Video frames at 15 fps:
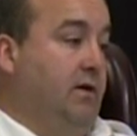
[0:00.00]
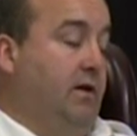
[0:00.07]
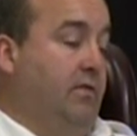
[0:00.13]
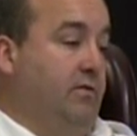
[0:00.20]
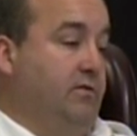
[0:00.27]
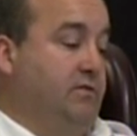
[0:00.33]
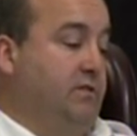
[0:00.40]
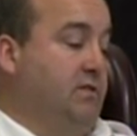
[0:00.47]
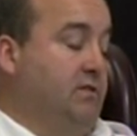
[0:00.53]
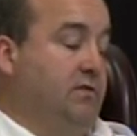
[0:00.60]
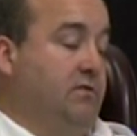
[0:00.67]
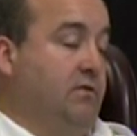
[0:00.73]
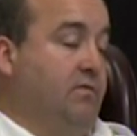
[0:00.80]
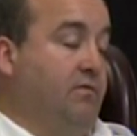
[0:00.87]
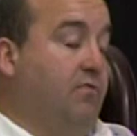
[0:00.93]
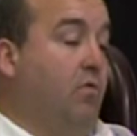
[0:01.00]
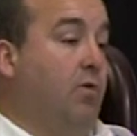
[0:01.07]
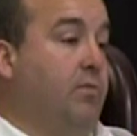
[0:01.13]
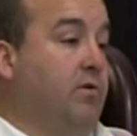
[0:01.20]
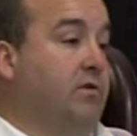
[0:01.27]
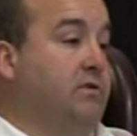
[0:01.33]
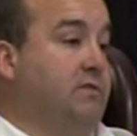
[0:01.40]
And there's the
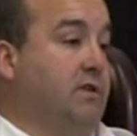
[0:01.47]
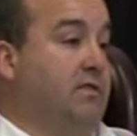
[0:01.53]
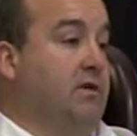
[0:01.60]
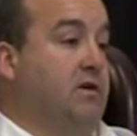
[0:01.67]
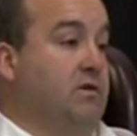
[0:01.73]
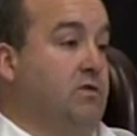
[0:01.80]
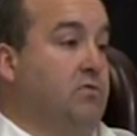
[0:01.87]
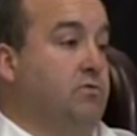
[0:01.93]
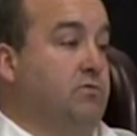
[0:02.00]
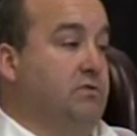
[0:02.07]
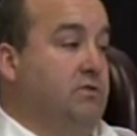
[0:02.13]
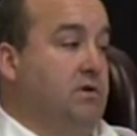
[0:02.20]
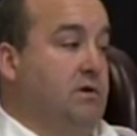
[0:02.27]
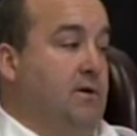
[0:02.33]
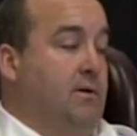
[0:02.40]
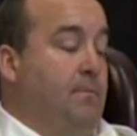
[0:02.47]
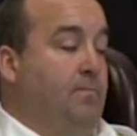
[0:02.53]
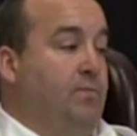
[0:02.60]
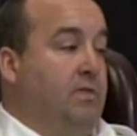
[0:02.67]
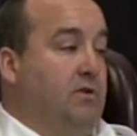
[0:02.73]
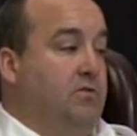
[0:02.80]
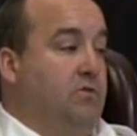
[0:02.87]
formulas that they used.
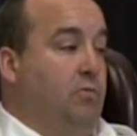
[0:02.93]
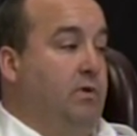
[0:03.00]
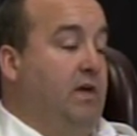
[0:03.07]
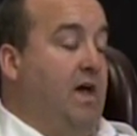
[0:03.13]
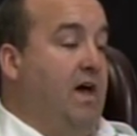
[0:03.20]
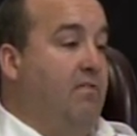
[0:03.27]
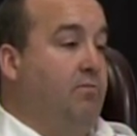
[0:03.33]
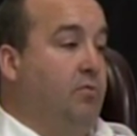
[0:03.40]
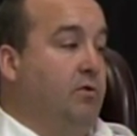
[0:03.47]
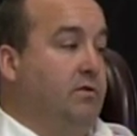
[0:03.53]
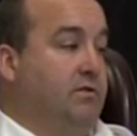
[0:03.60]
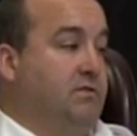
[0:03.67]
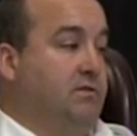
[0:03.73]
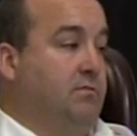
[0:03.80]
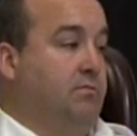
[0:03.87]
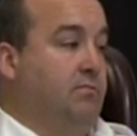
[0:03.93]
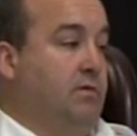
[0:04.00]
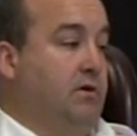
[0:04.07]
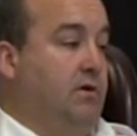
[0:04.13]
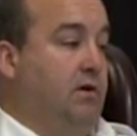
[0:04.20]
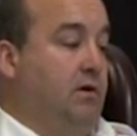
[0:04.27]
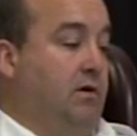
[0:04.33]
So we have put in some
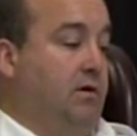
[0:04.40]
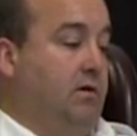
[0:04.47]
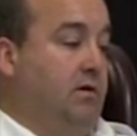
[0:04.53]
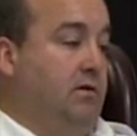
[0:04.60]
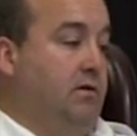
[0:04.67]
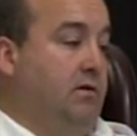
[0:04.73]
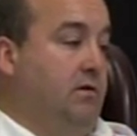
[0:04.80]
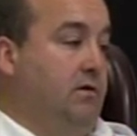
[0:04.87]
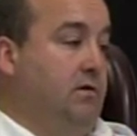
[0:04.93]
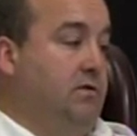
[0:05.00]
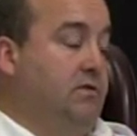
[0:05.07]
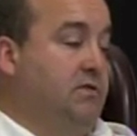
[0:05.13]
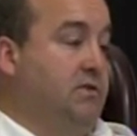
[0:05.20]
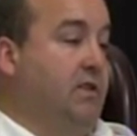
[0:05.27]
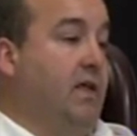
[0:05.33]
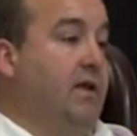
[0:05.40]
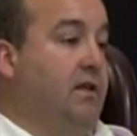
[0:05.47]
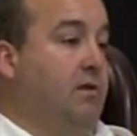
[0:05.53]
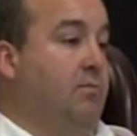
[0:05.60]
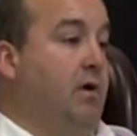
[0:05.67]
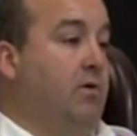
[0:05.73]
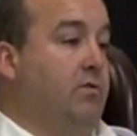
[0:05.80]
slight
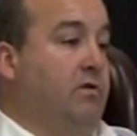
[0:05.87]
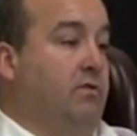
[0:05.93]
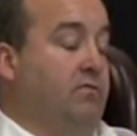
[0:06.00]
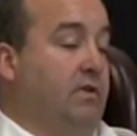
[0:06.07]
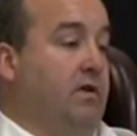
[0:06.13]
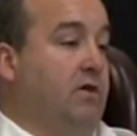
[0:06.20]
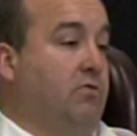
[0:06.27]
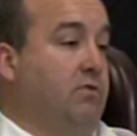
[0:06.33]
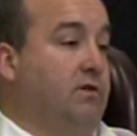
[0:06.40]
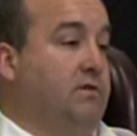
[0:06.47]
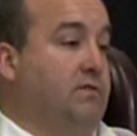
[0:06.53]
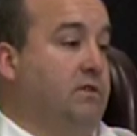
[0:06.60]
amount of increase.